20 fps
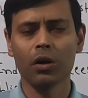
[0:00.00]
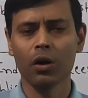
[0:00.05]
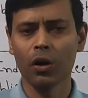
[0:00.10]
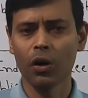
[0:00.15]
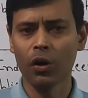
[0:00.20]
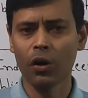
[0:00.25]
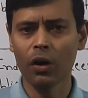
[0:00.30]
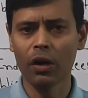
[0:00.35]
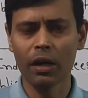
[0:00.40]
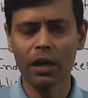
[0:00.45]

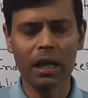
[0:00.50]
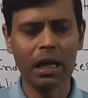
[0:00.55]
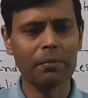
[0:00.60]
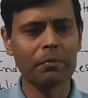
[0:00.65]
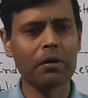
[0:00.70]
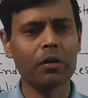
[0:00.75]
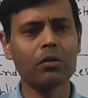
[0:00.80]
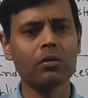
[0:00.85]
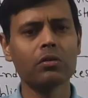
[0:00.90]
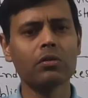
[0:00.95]
all
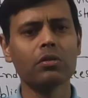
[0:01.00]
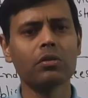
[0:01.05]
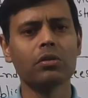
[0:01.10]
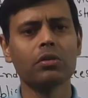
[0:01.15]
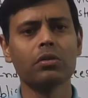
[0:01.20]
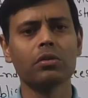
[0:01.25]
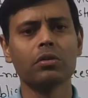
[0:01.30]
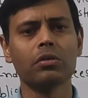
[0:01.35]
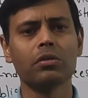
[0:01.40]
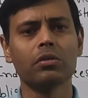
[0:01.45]
about
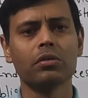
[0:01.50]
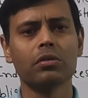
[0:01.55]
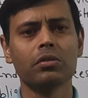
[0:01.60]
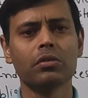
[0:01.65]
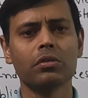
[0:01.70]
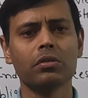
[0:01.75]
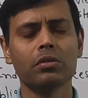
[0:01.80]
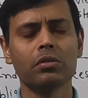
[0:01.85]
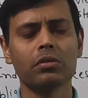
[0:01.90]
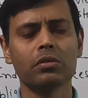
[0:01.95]

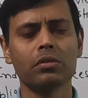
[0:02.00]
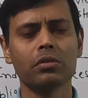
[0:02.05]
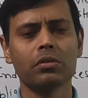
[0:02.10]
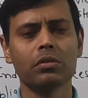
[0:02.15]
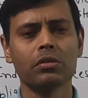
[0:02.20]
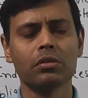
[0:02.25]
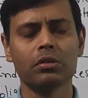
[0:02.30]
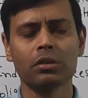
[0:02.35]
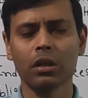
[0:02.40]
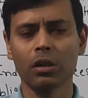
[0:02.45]

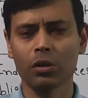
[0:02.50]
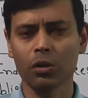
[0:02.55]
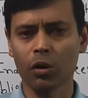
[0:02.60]
the